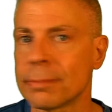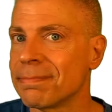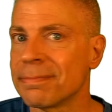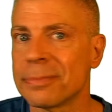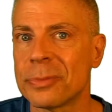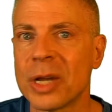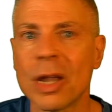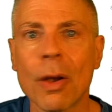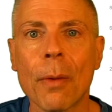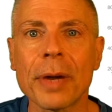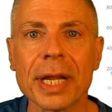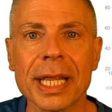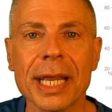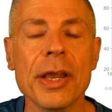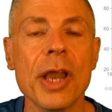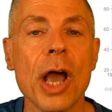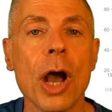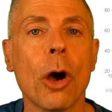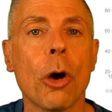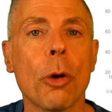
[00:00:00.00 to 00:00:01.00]
we already
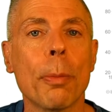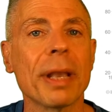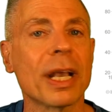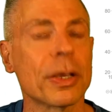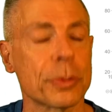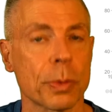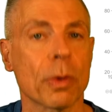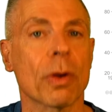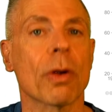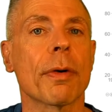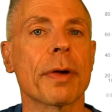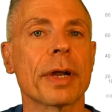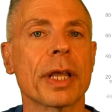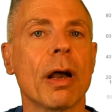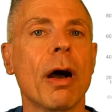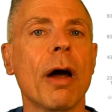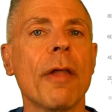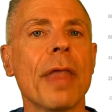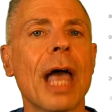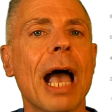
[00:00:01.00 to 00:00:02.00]
know, because we're already
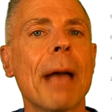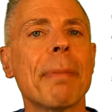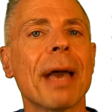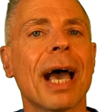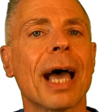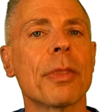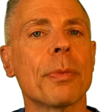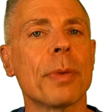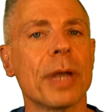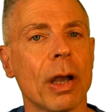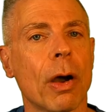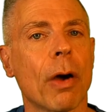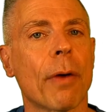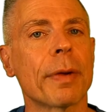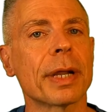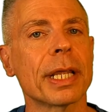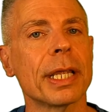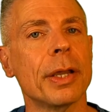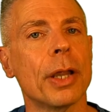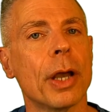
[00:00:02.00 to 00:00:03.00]
on that path, we
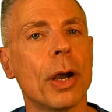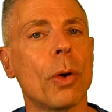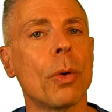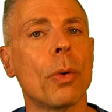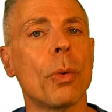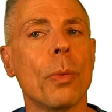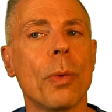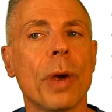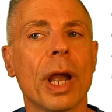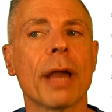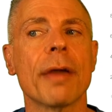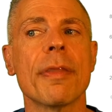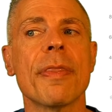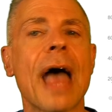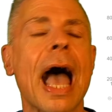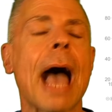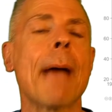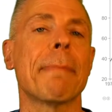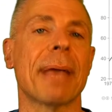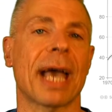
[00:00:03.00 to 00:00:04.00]
already know where
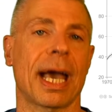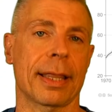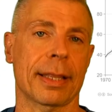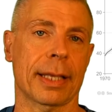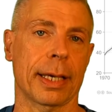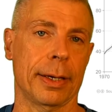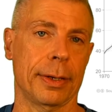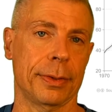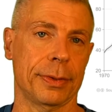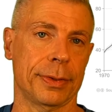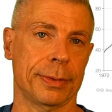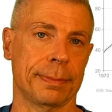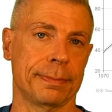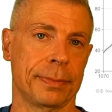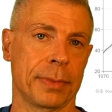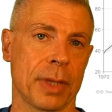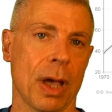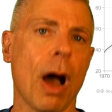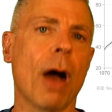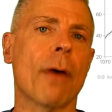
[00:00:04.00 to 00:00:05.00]
that path goes.
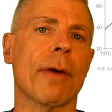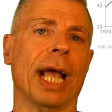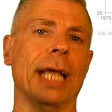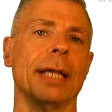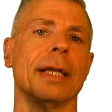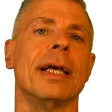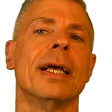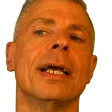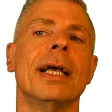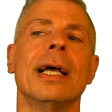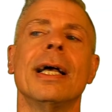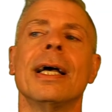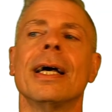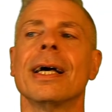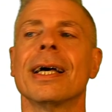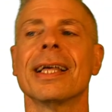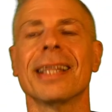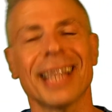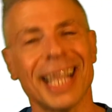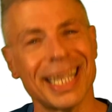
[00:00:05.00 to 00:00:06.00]
All right,
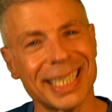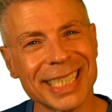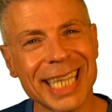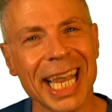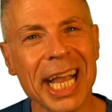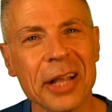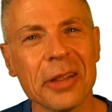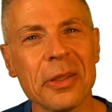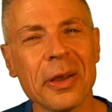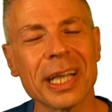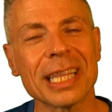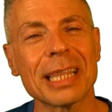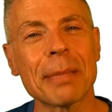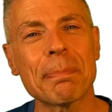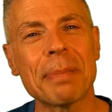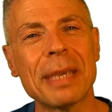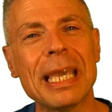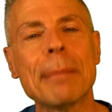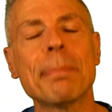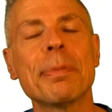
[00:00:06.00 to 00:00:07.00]
Let's take a look at the
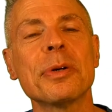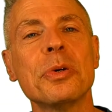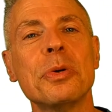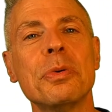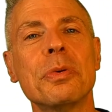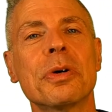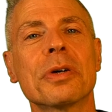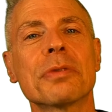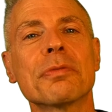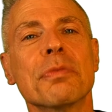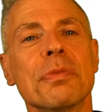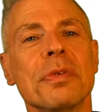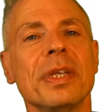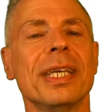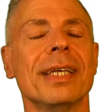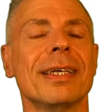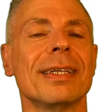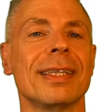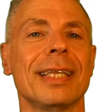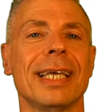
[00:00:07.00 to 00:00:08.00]
people who are
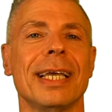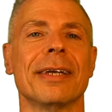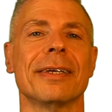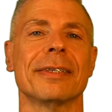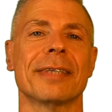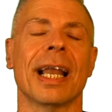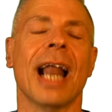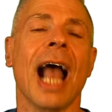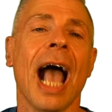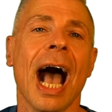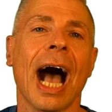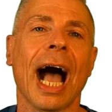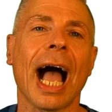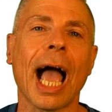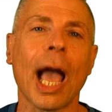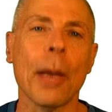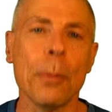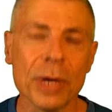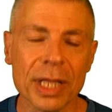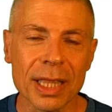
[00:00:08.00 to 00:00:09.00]
real leaders. And
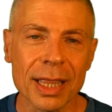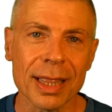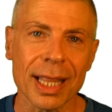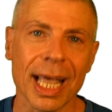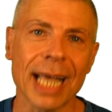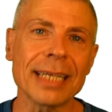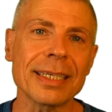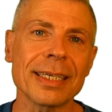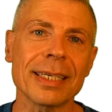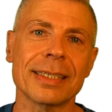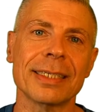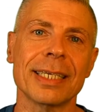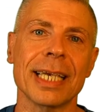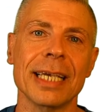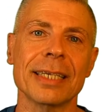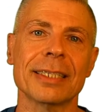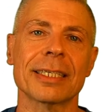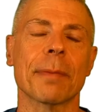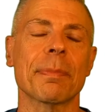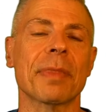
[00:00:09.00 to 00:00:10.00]
I would like to
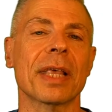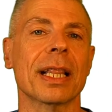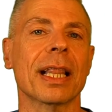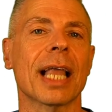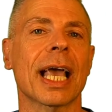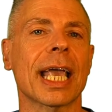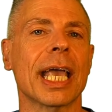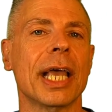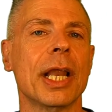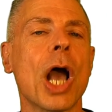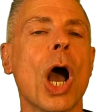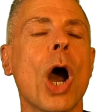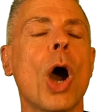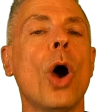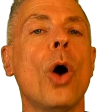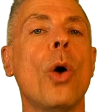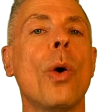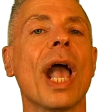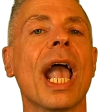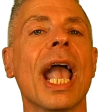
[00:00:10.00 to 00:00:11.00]
see something like an
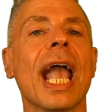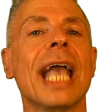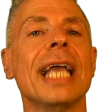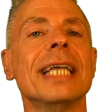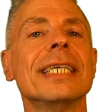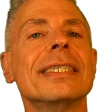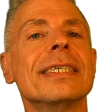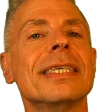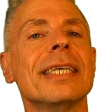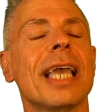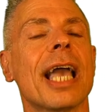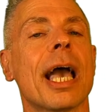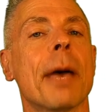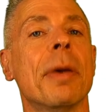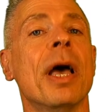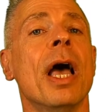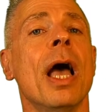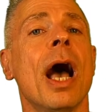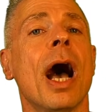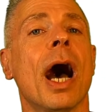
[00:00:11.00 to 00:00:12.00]

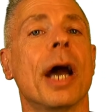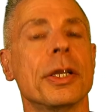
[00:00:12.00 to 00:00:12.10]
OACM, an